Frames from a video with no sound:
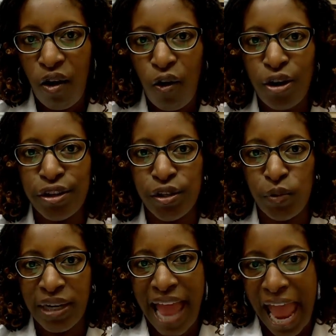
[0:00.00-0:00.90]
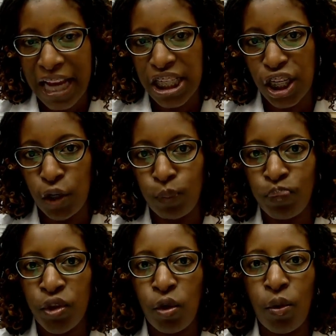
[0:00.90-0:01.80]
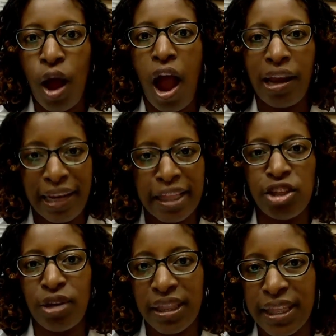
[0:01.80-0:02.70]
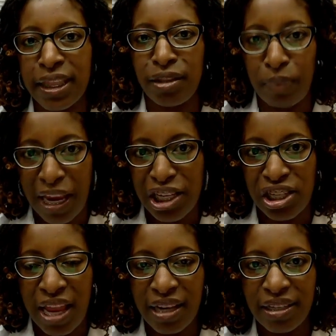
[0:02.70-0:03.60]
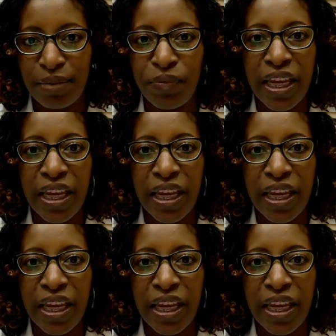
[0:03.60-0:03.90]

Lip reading: or do an action unless you assess the patient.